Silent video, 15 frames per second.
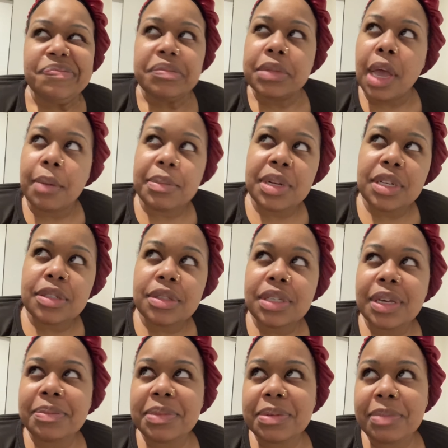I'm going to
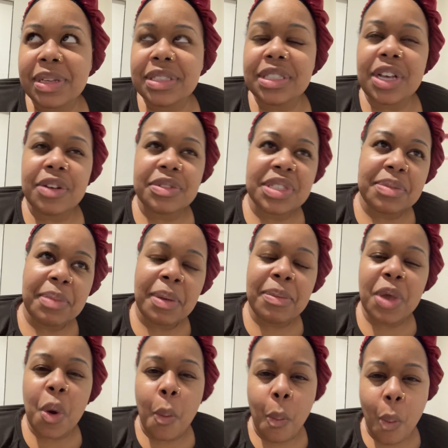commit myself to maybe
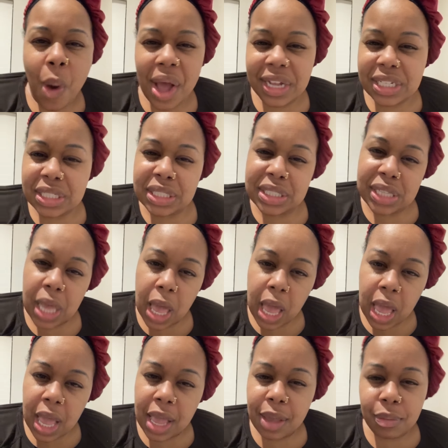a one
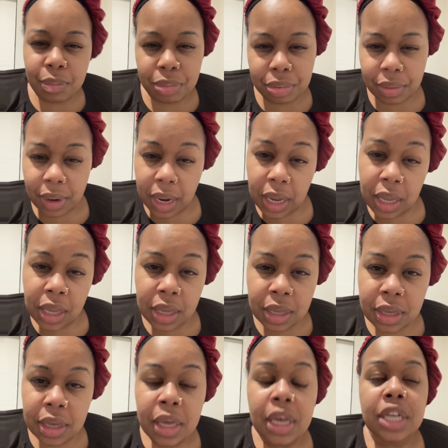day break
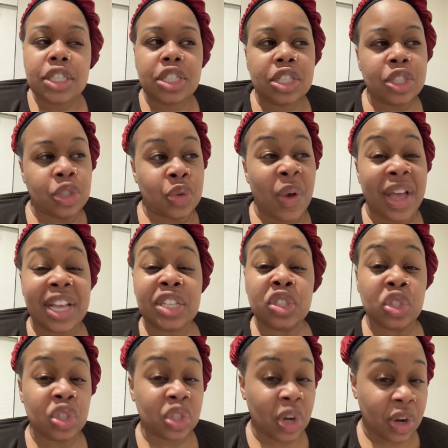just so I can
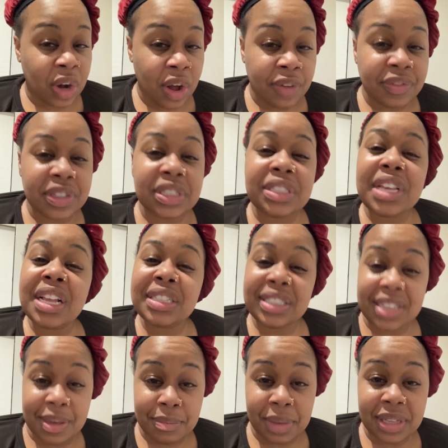start off intense,
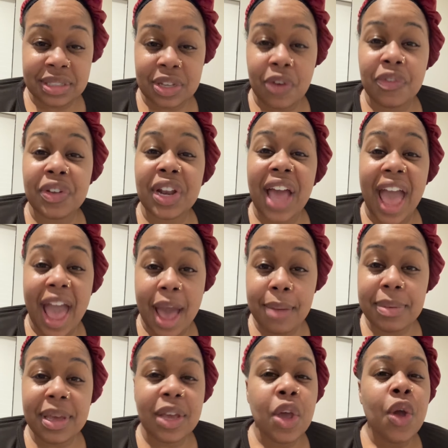get myself in a
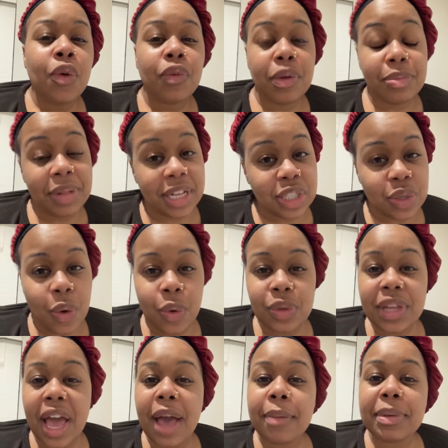habit, replace
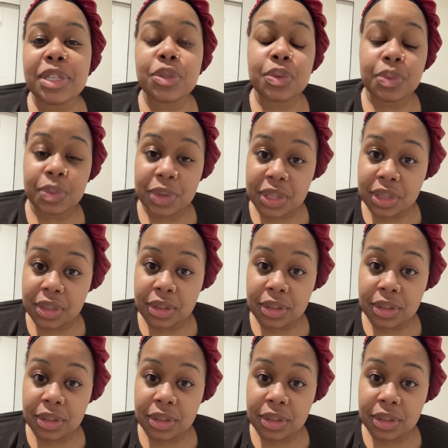old habits with